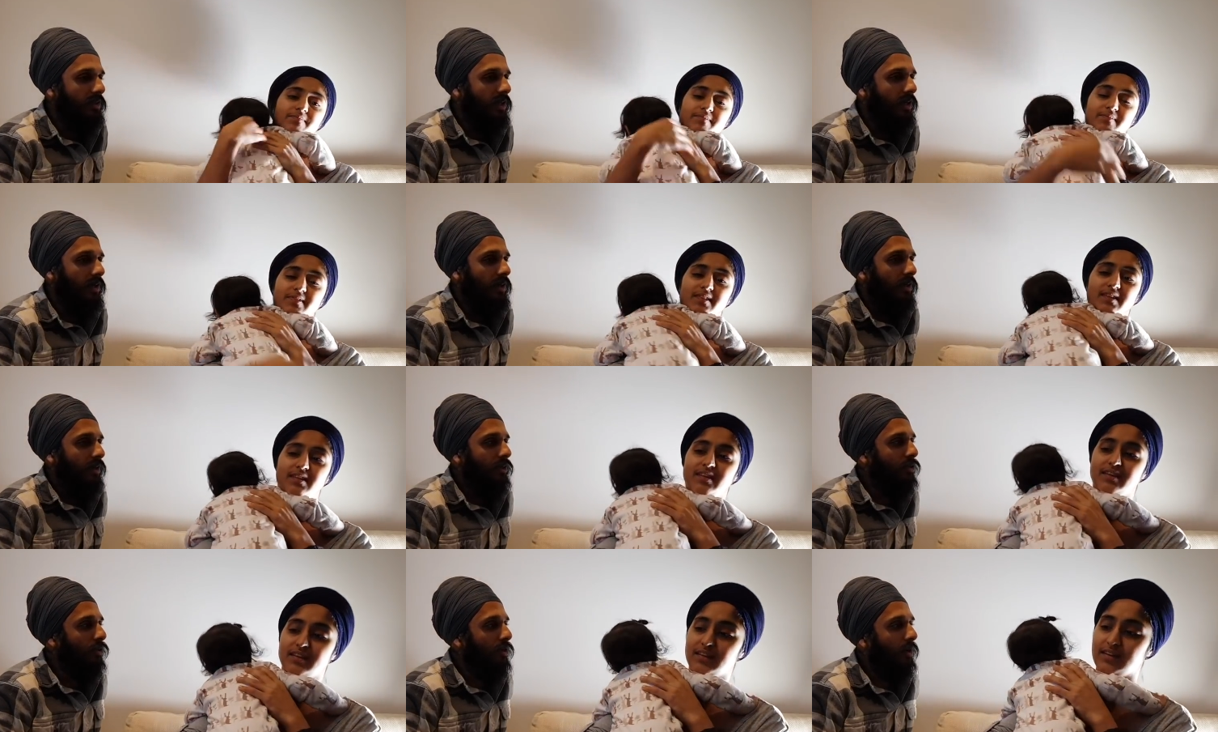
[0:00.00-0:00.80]
Speaker 1: that
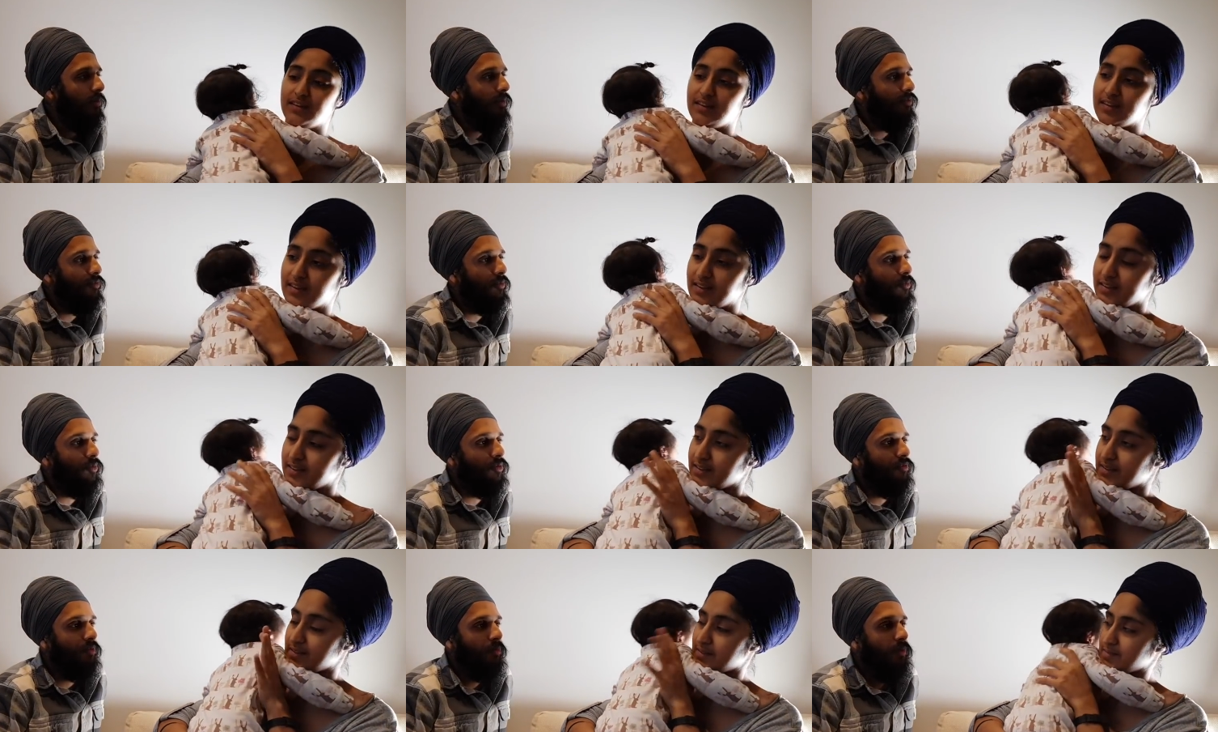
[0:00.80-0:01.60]
you're coming from
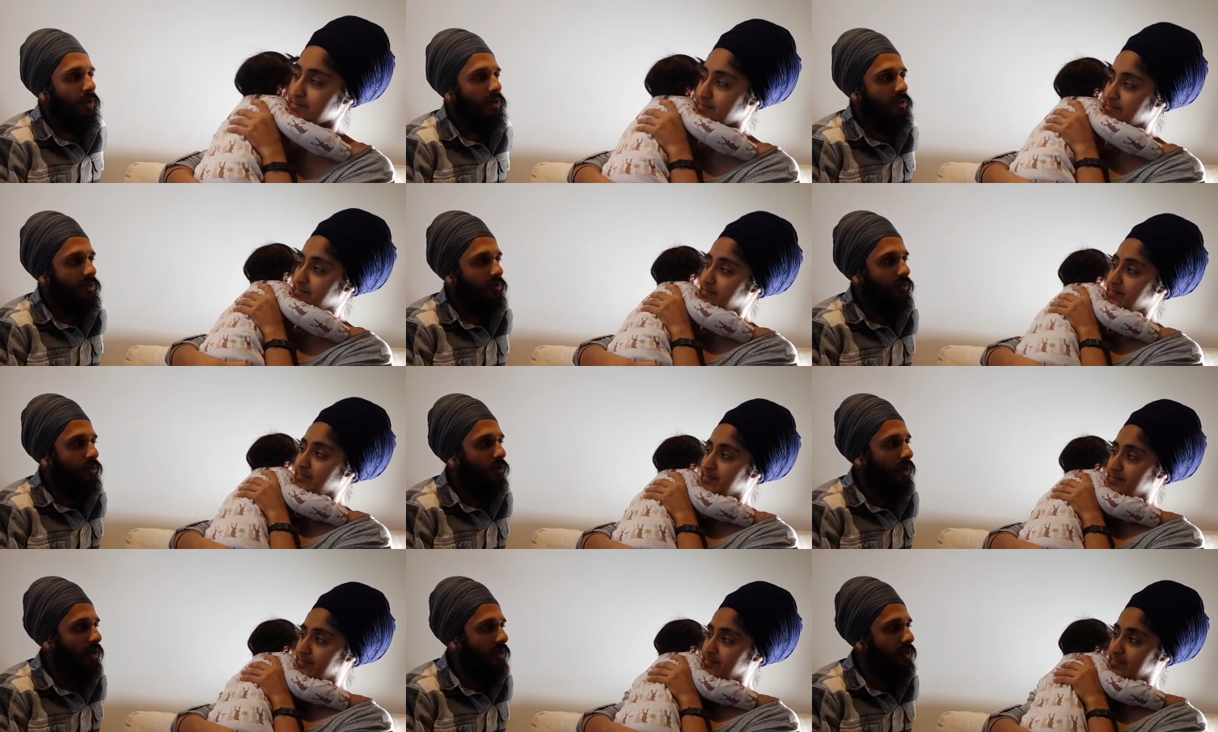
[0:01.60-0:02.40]
more of a place of
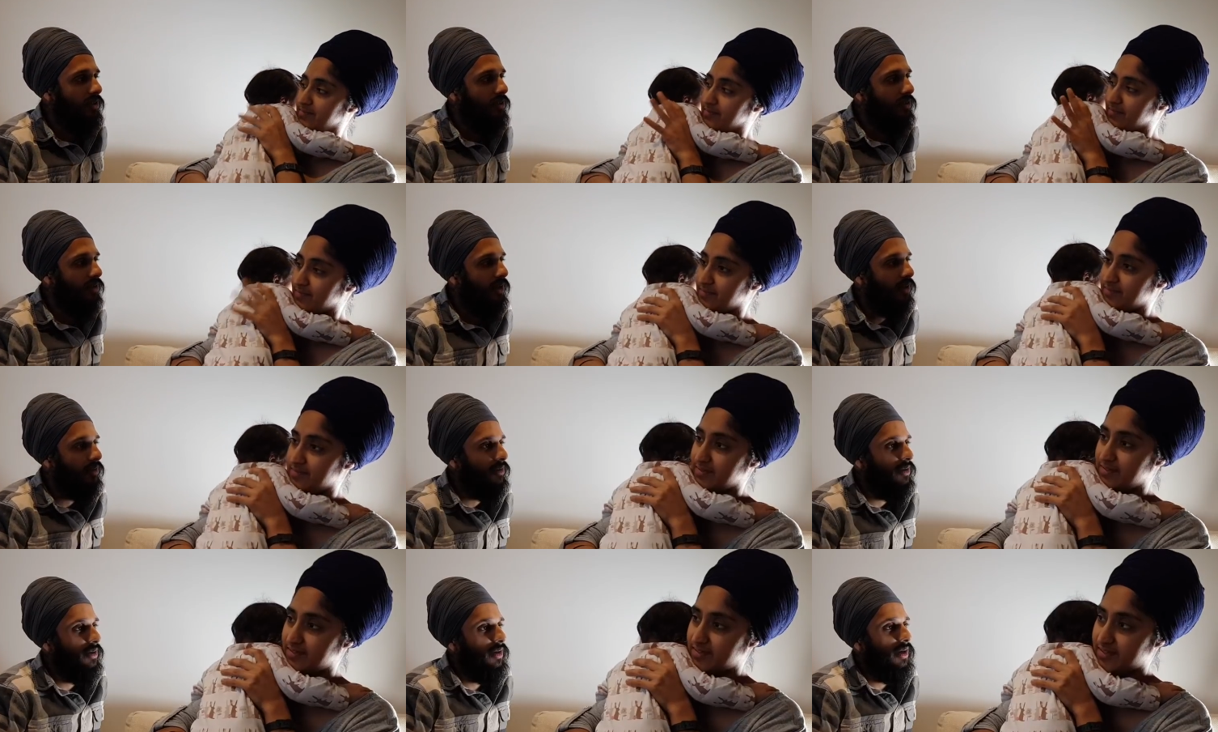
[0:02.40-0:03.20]
gratitude
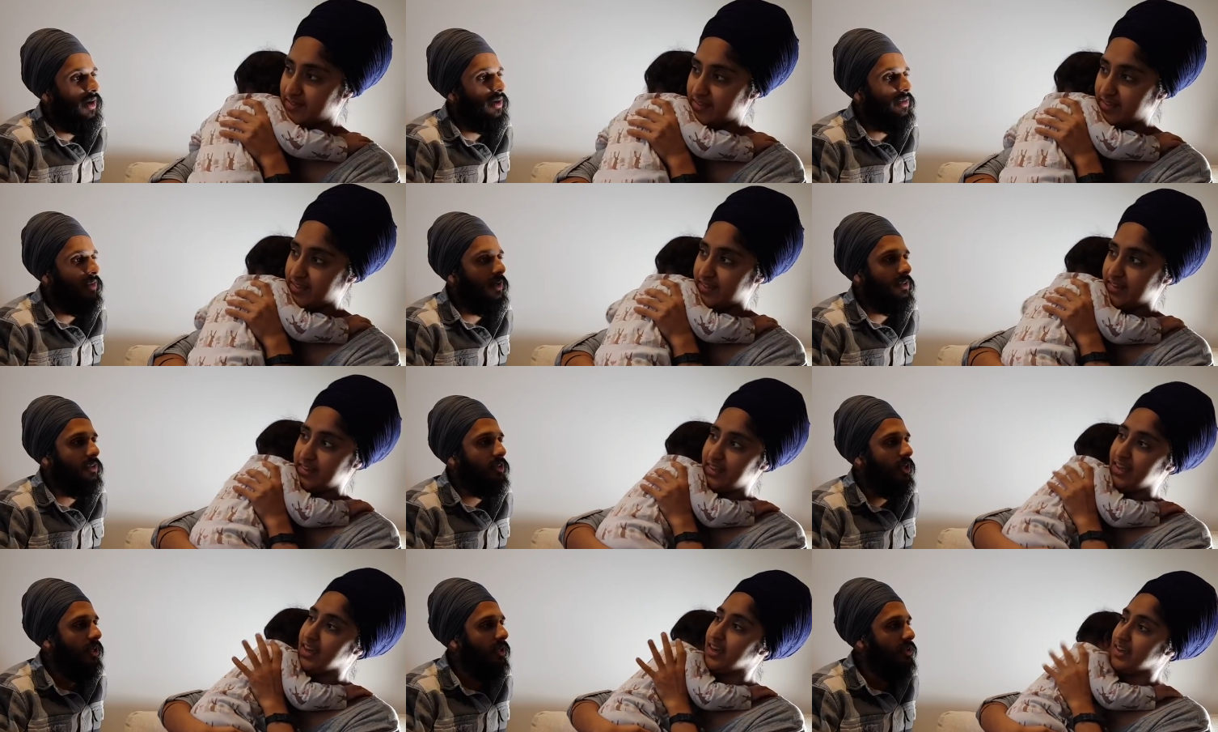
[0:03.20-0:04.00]
now and that's
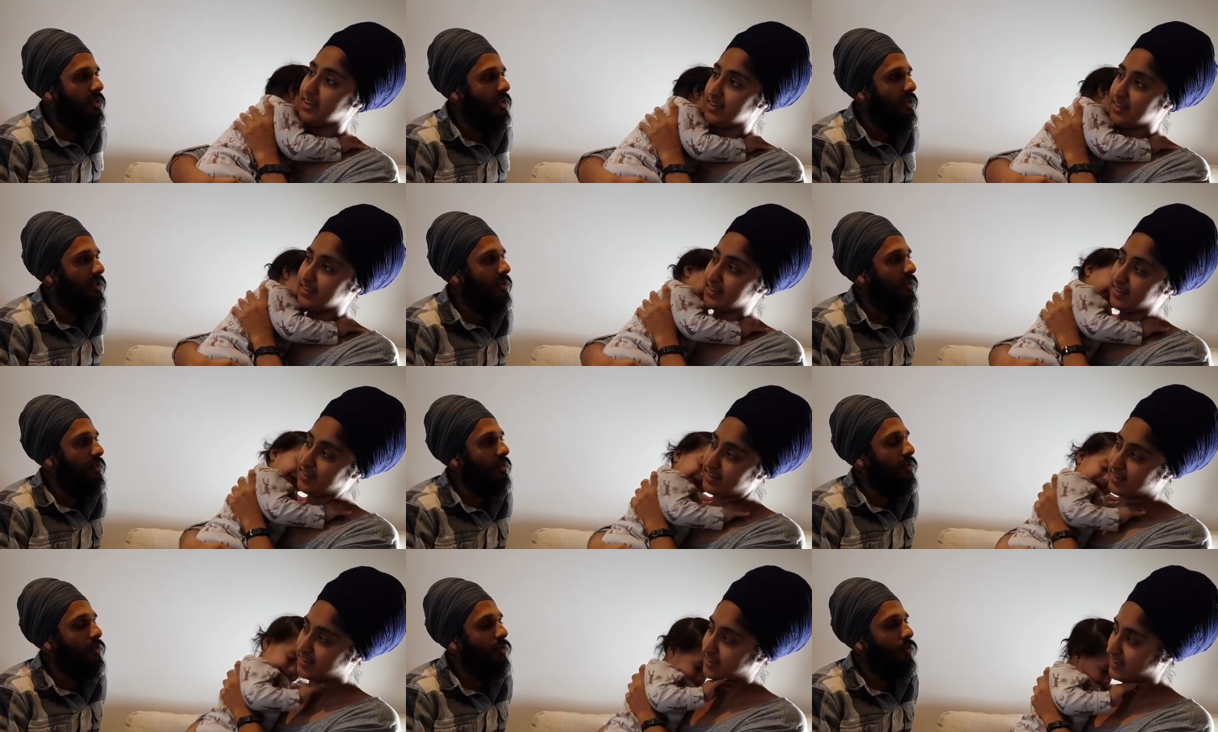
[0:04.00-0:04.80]
changing
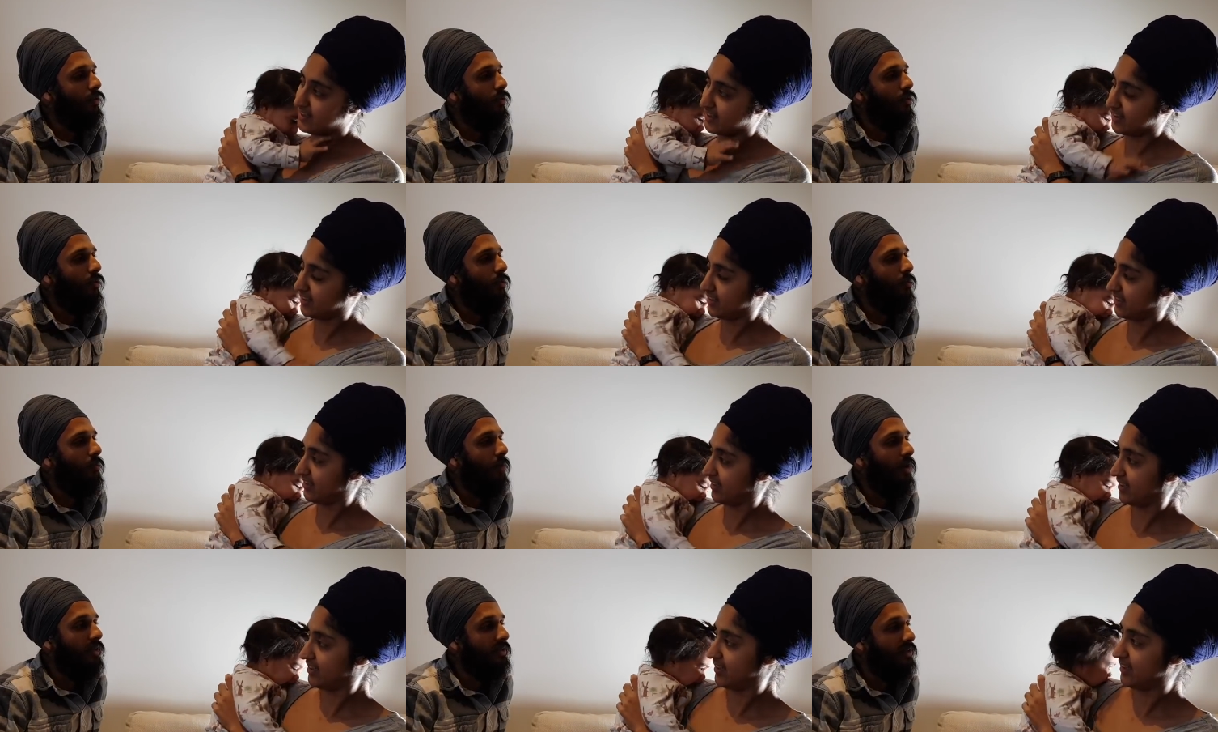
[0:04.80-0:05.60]
yeah. your
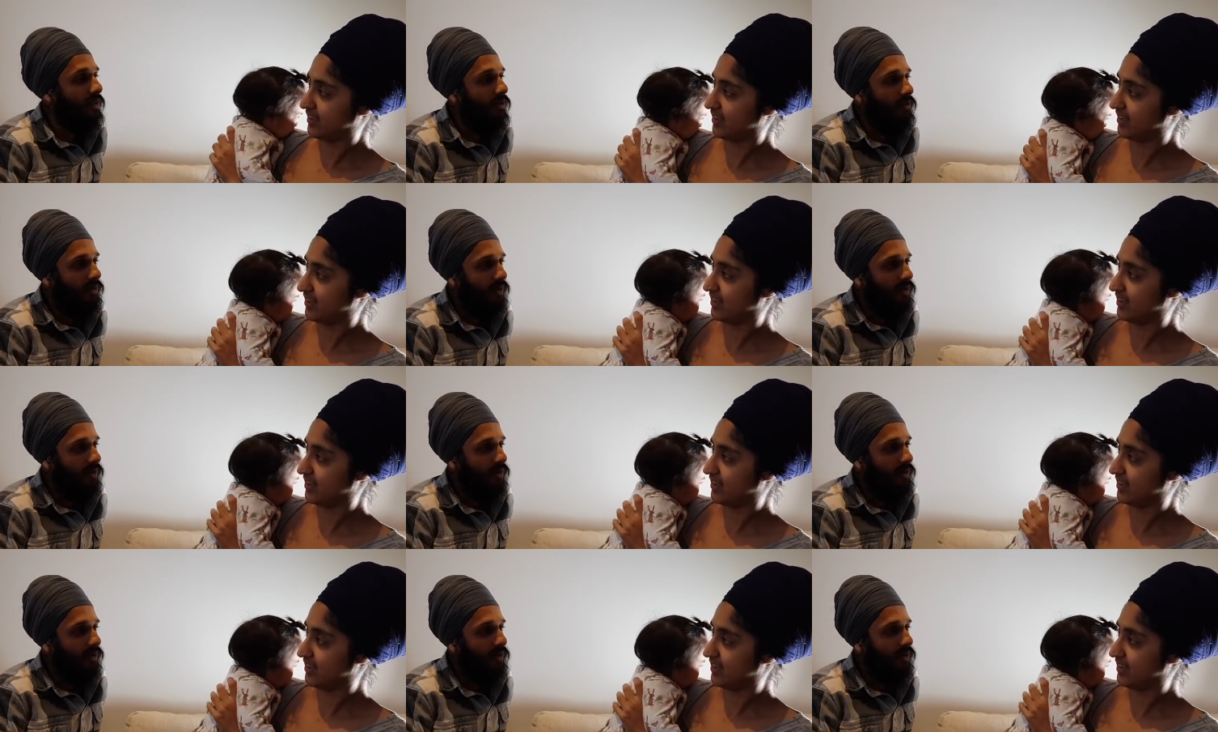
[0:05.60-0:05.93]
mindset on